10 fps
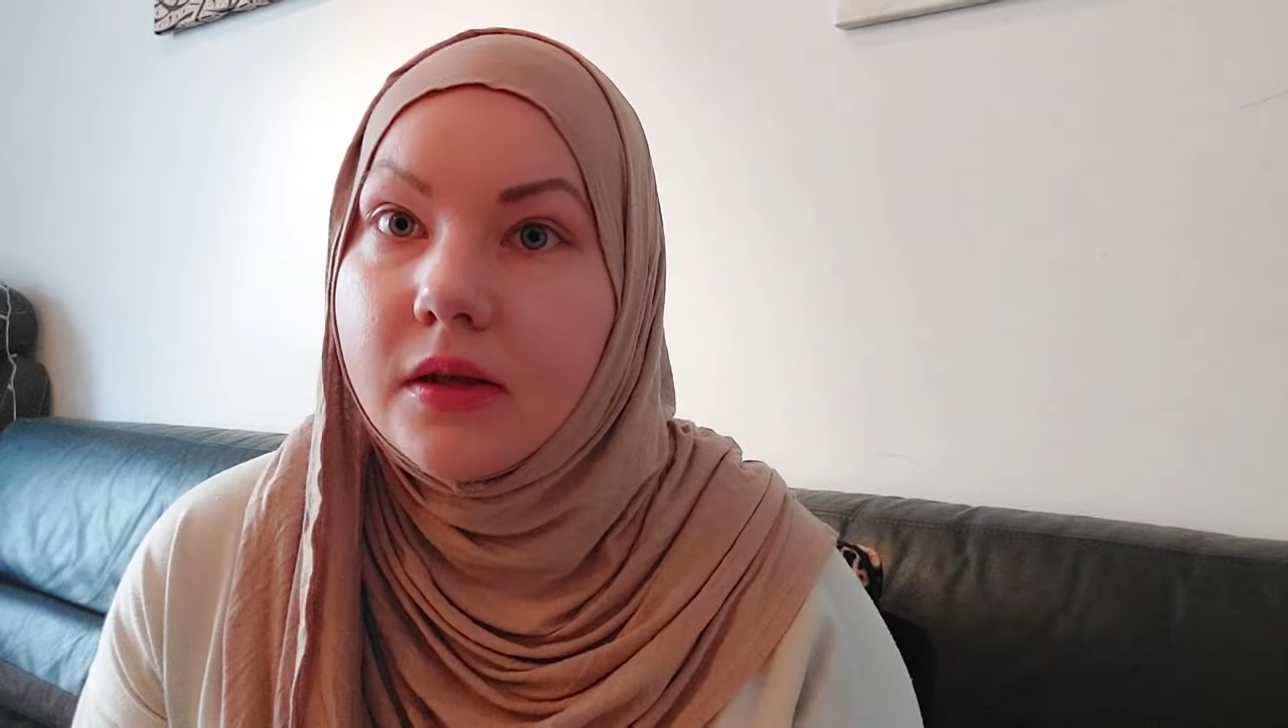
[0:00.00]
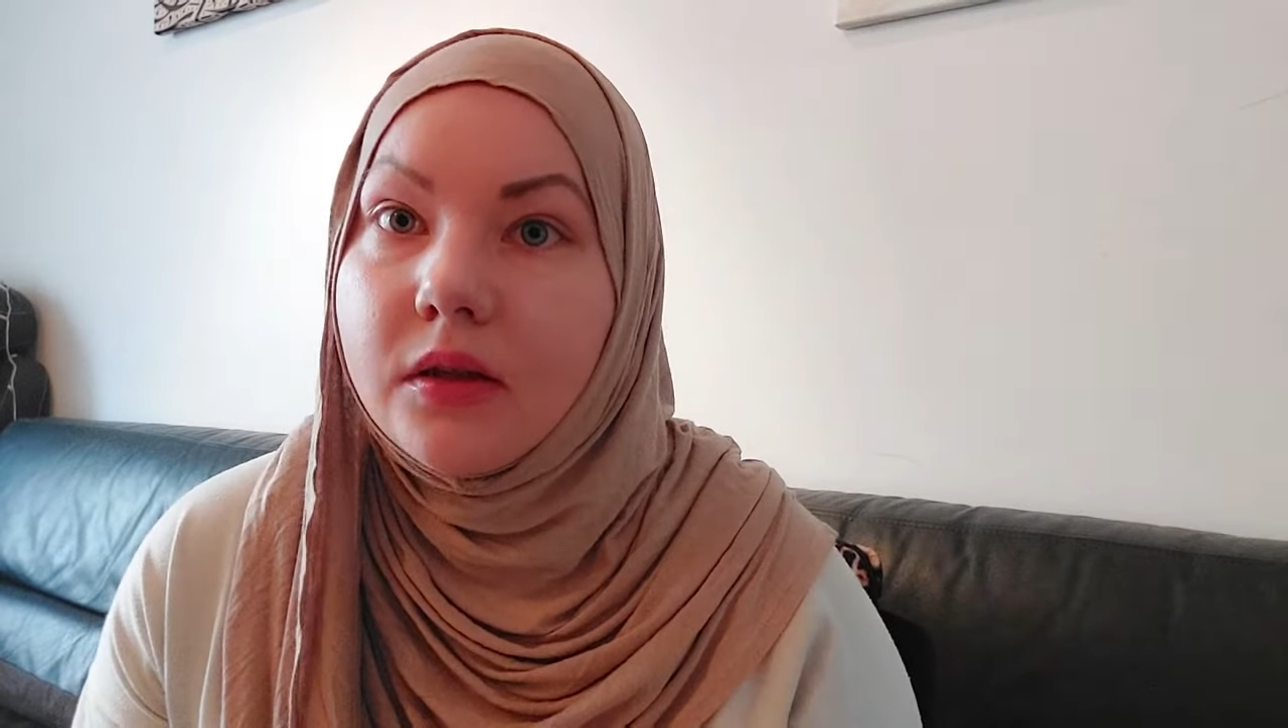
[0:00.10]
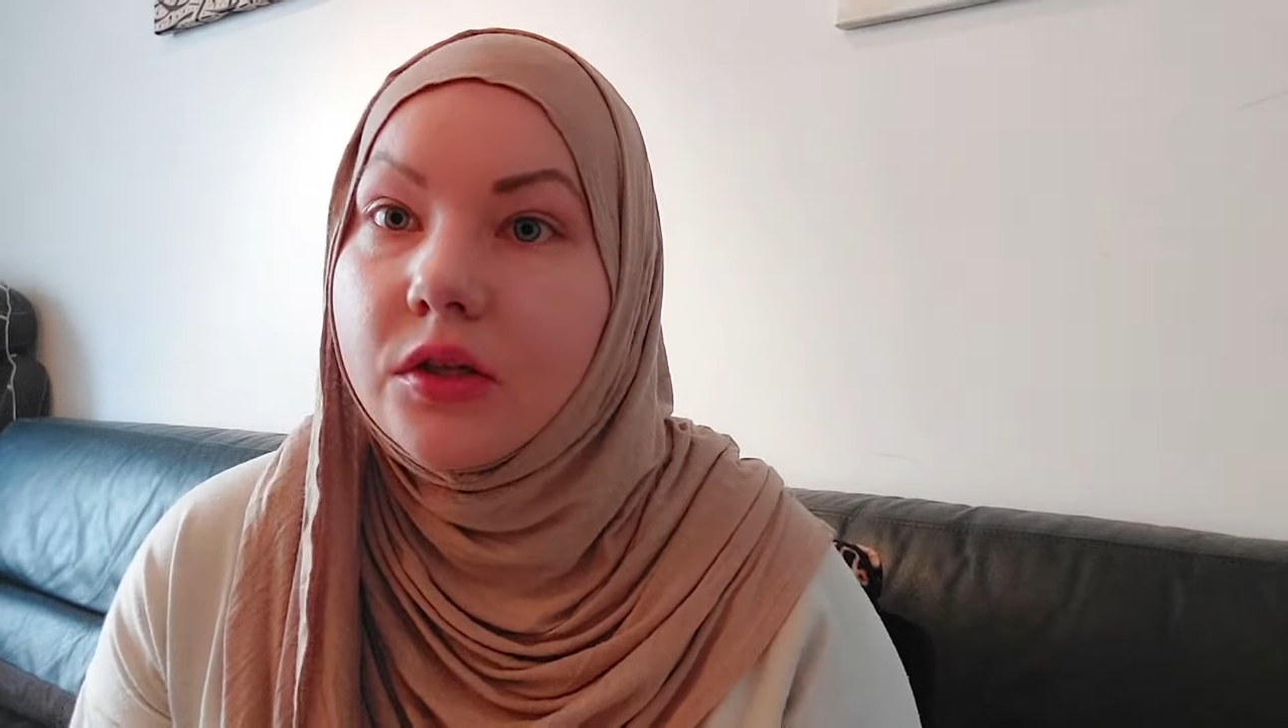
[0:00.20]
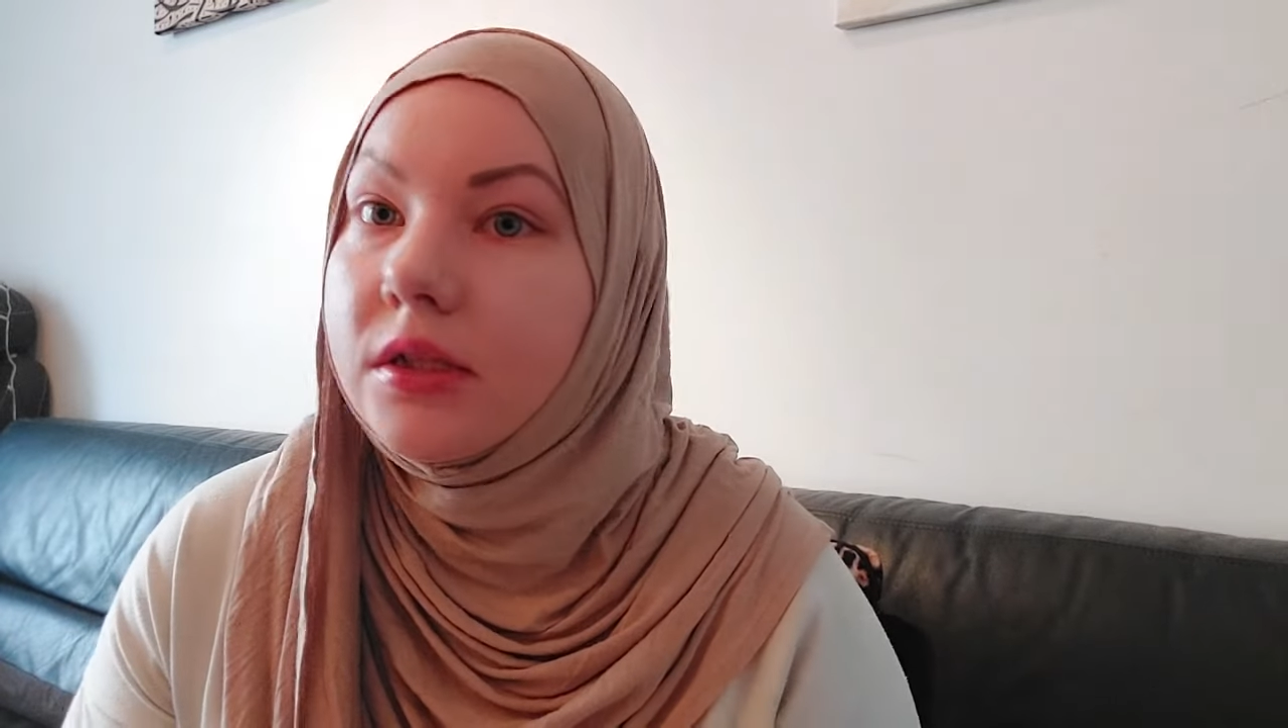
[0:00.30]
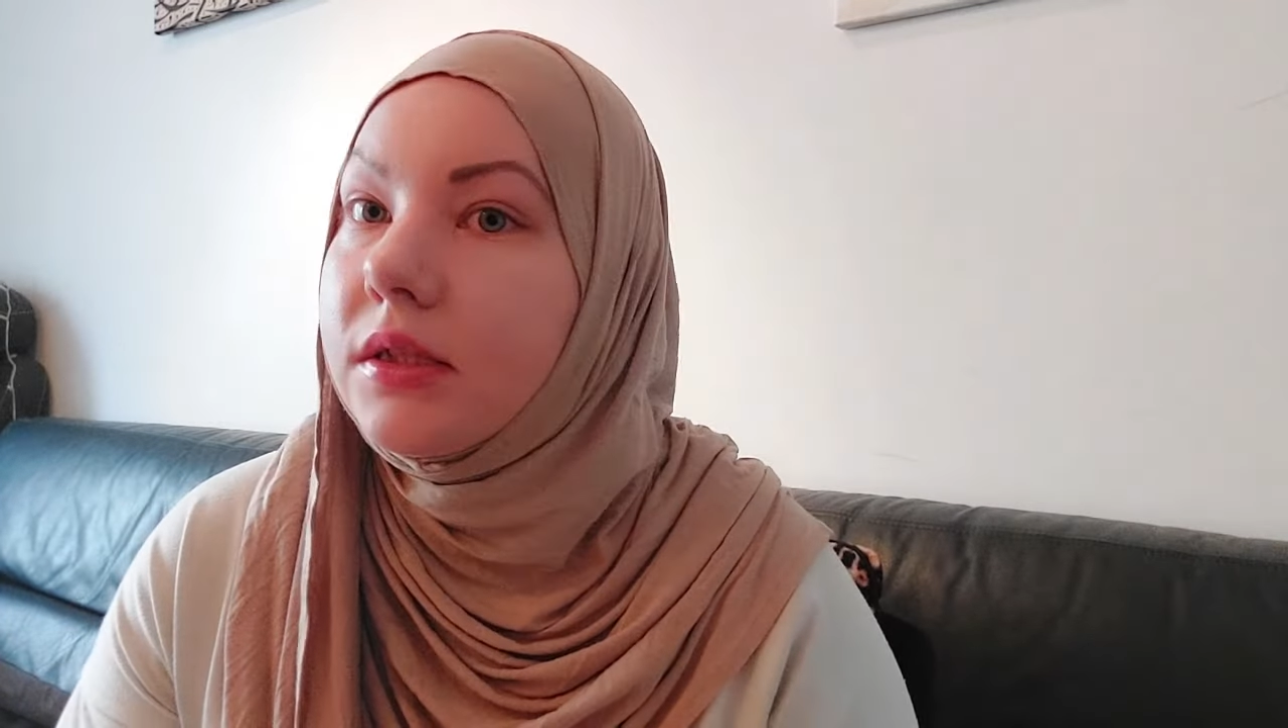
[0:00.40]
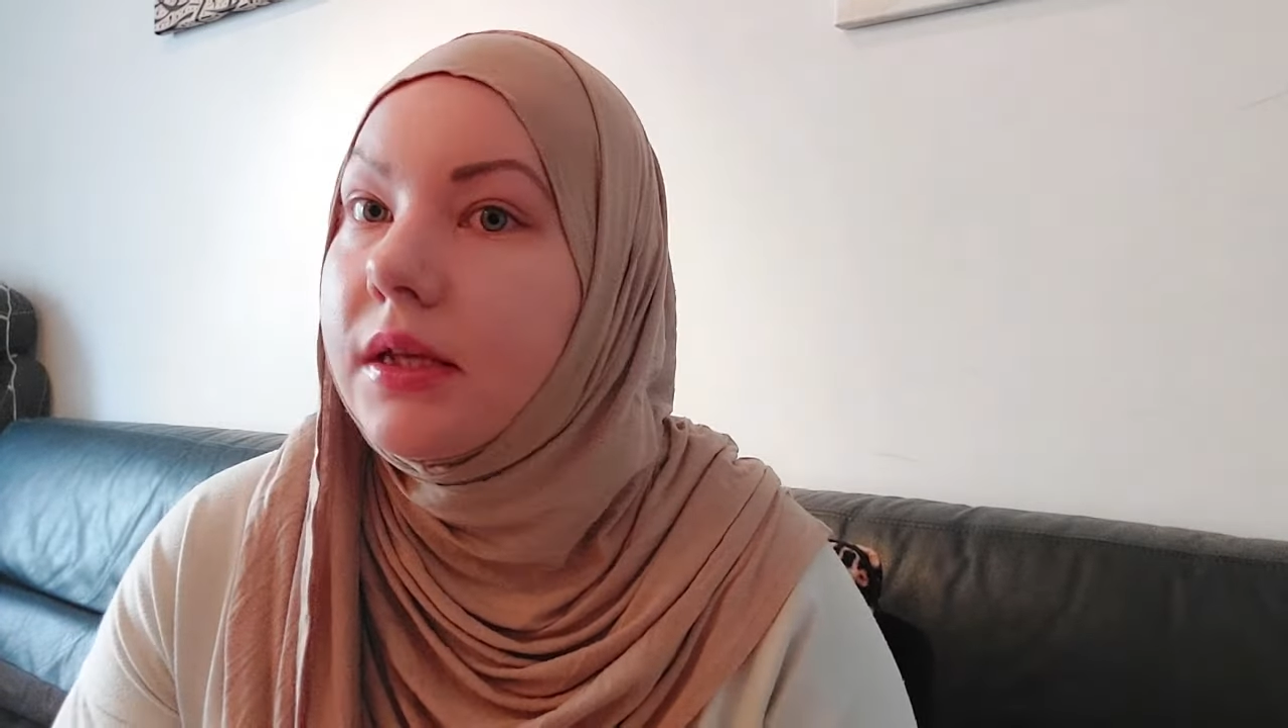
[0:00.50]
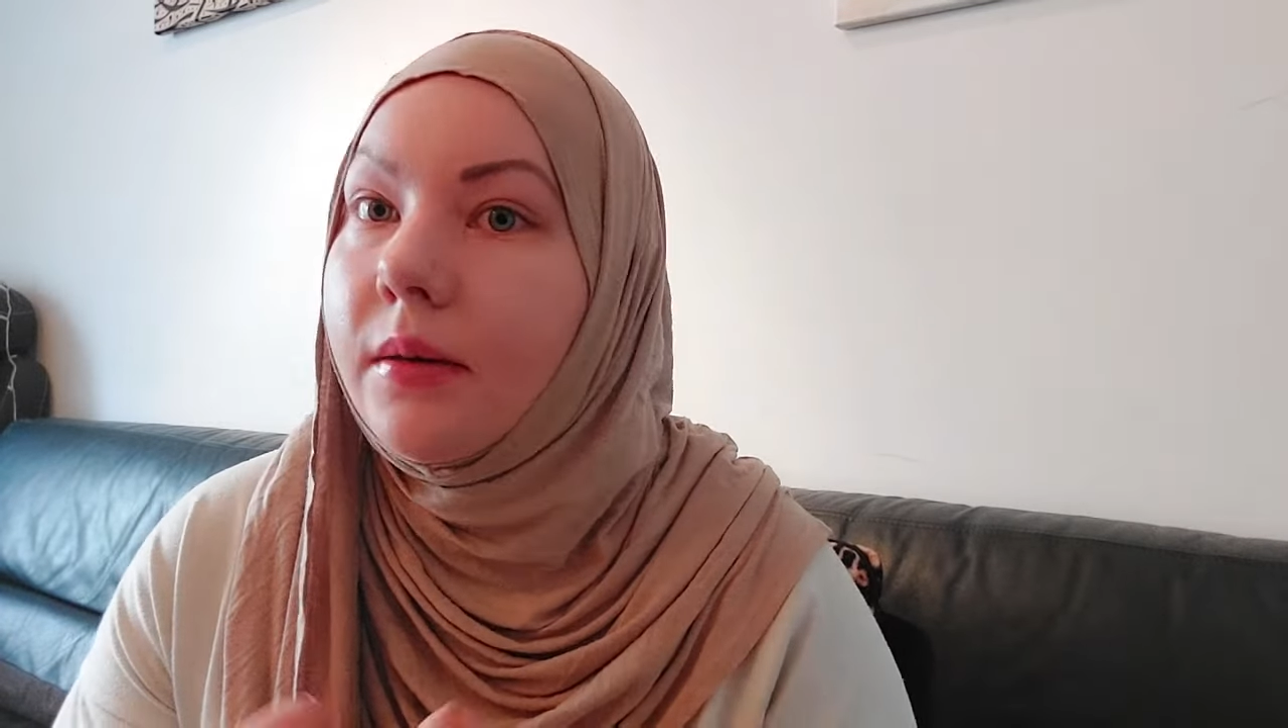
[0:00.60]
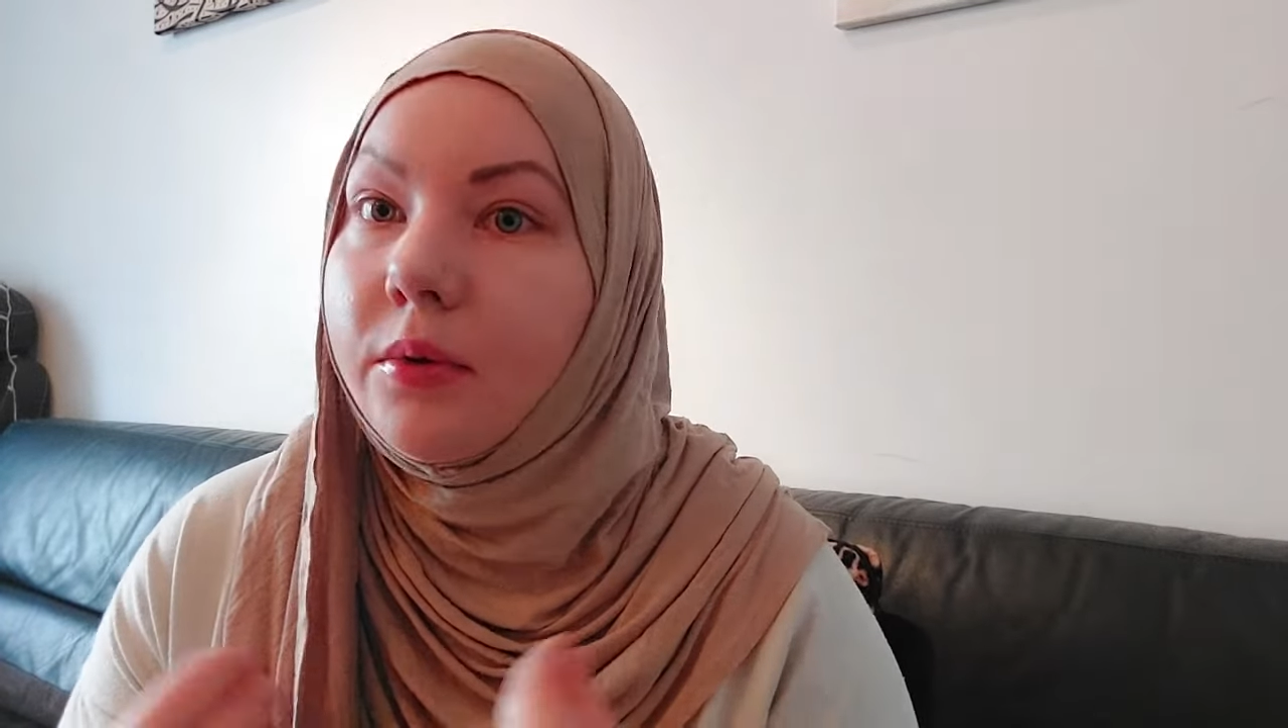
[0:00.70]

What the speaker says: It doesn't say